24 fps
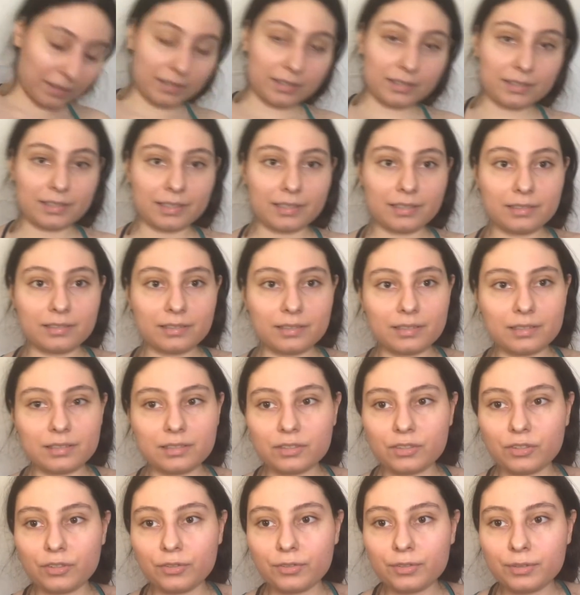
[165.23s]
Science's
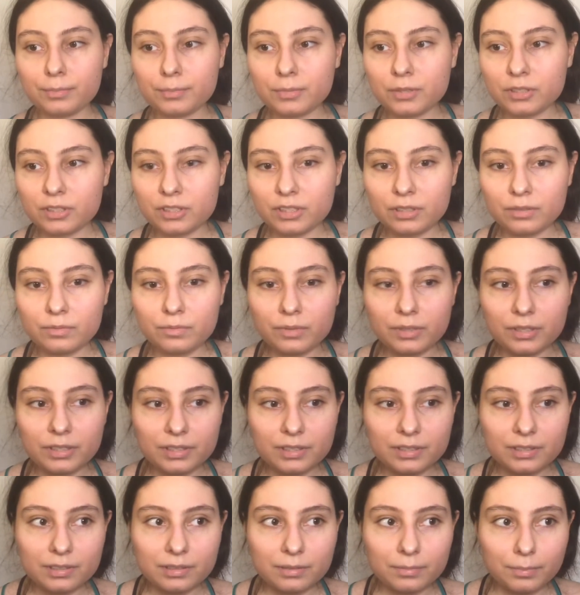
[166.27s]
Neuro machine. Where
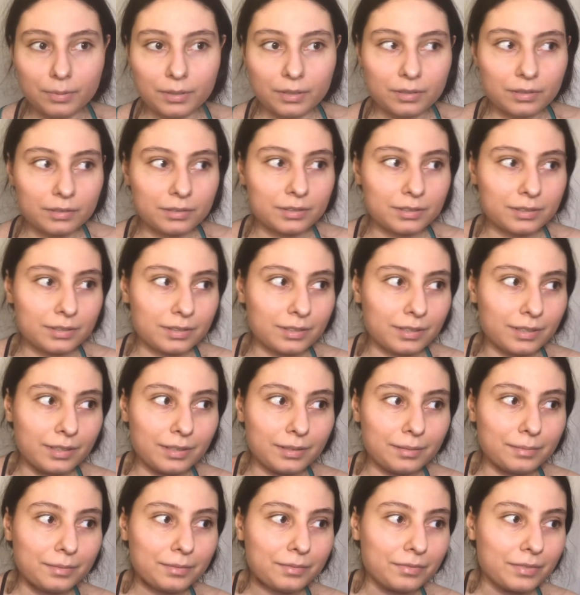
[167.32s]
is the box?
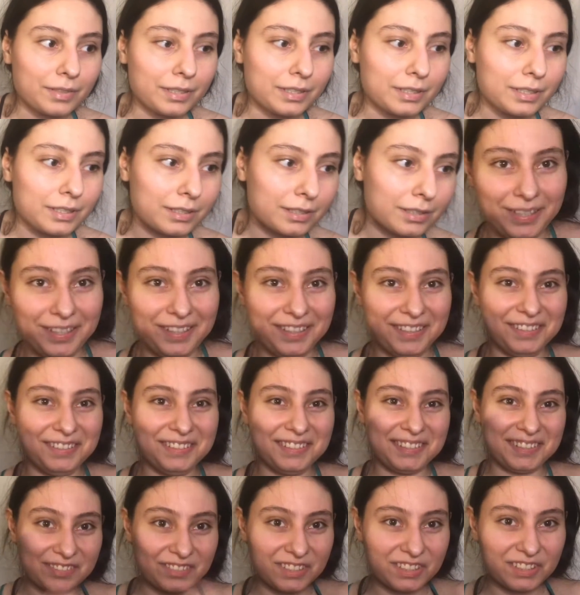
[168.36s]
Let me find it.
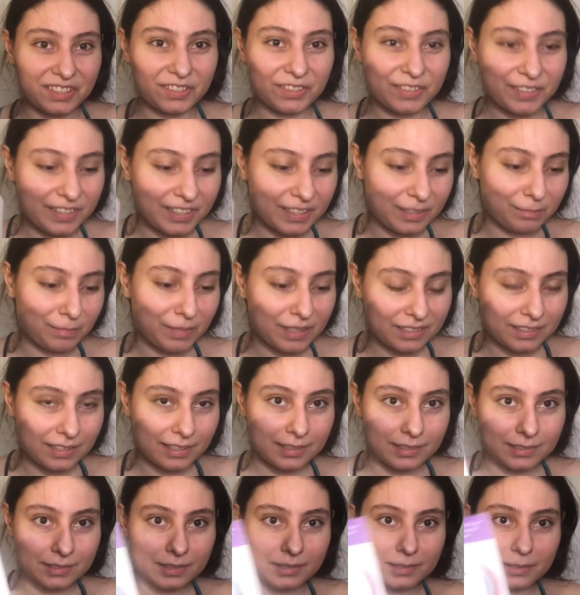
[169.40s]
It's underneath my
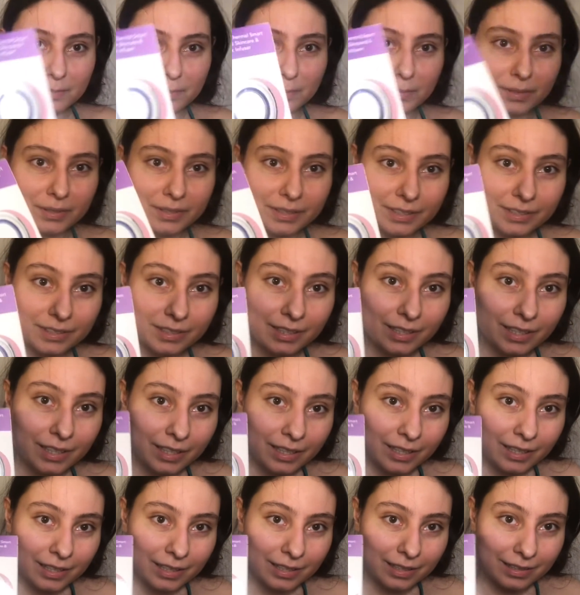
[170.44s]
desk. But
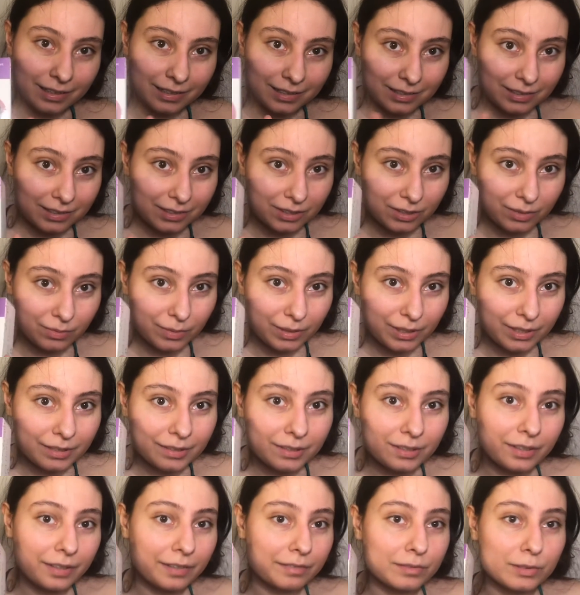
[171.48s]
this one,
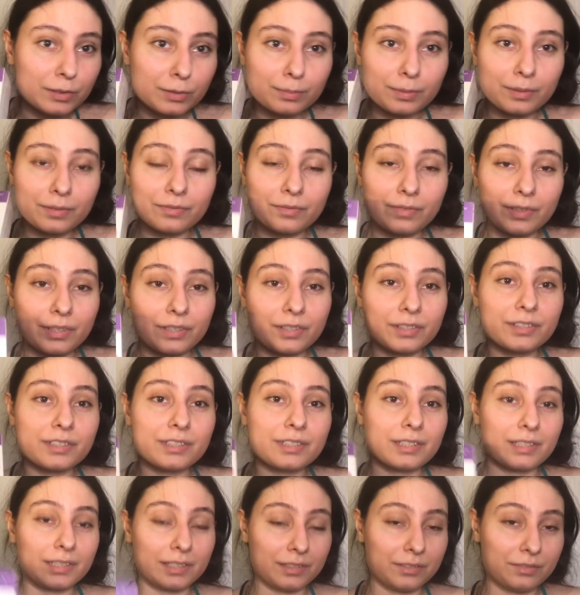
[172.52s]
you have to be very
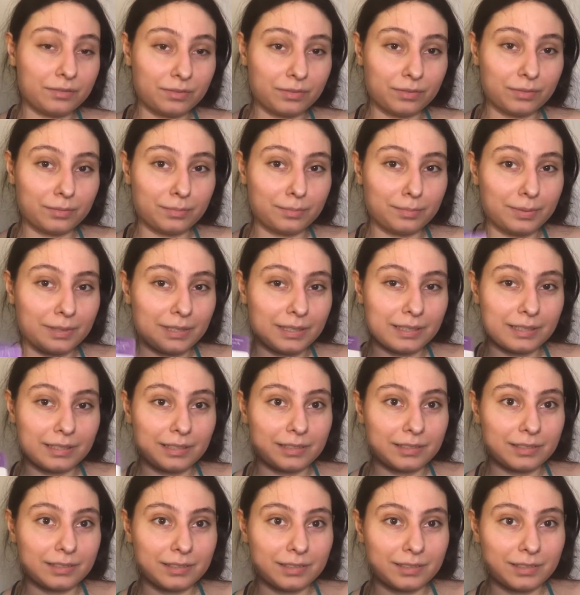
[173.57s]
careful, please.
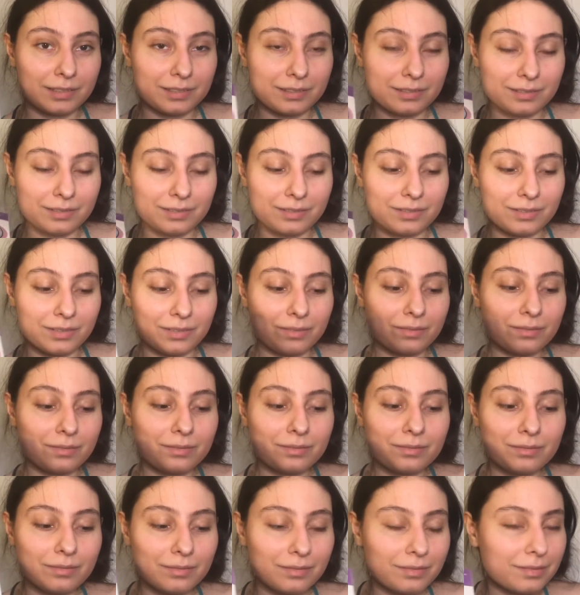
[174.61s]

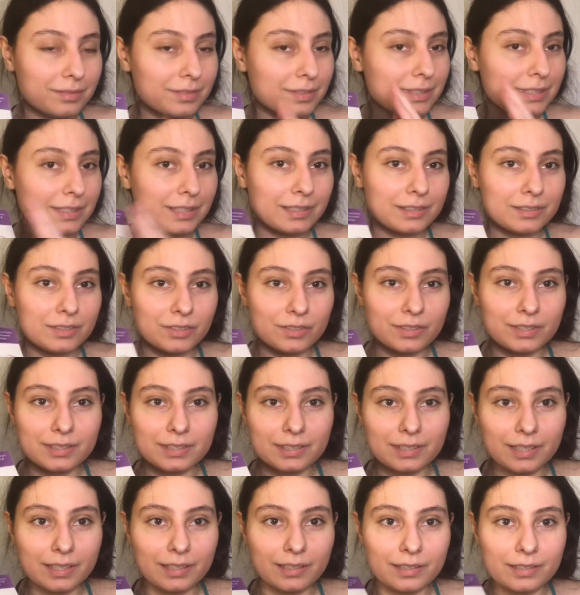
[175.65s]
Don't get too
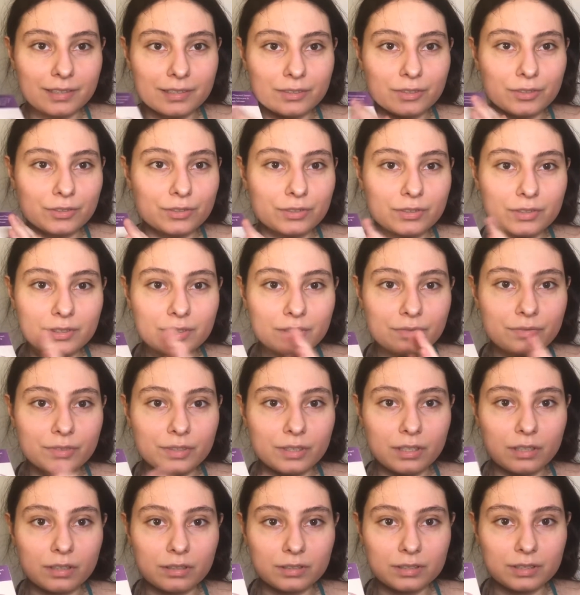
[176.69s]
excited. Don't use it for
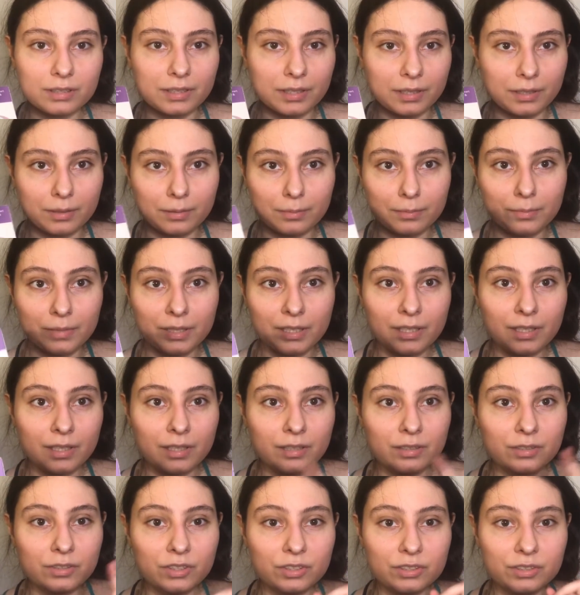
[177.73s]
a long time.
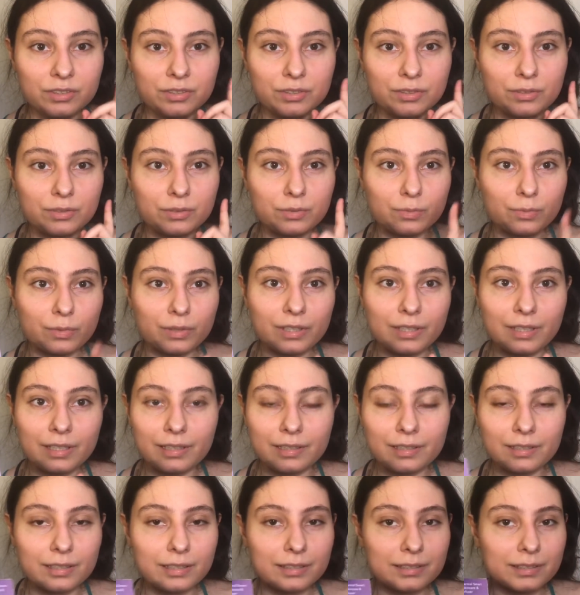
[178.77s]
Just use one
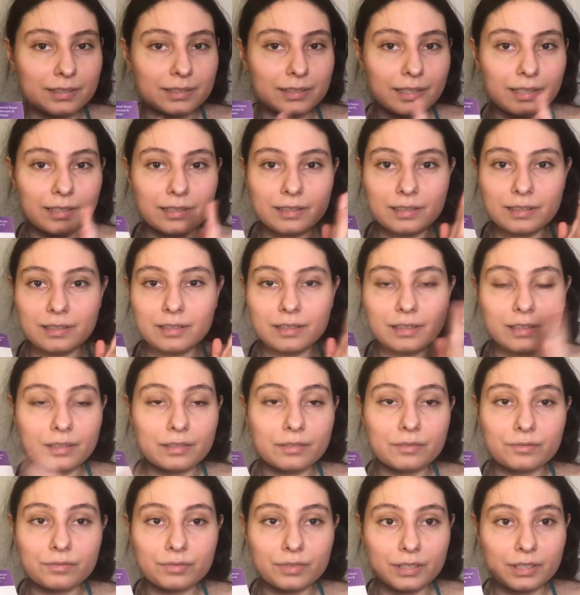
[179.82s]
lighting setting. I
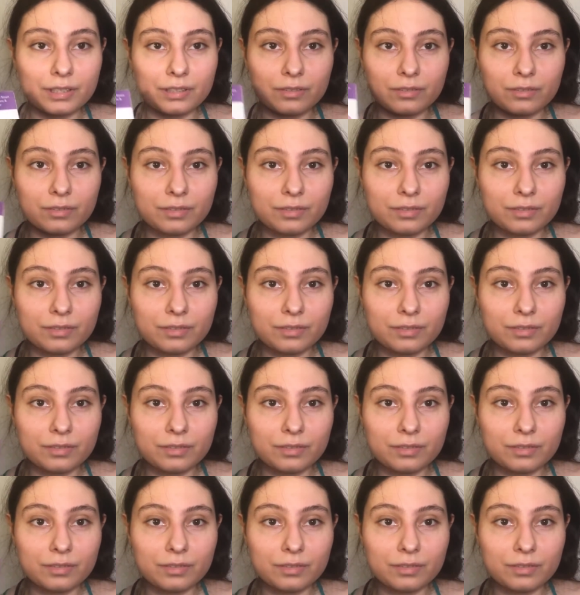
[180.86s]
don't freaking know.